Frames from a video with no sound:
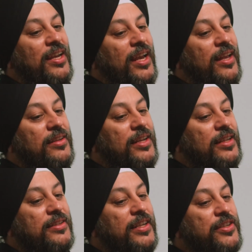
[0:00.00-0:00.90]
And the
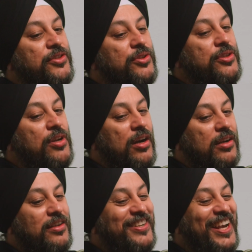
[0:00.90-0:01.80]
other thing is, you're not
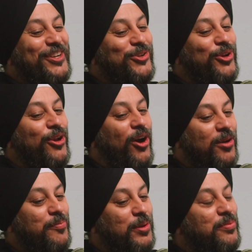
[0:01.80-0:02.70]
trying to lock
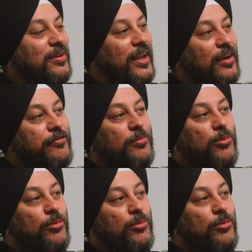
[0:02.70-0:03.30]
people in for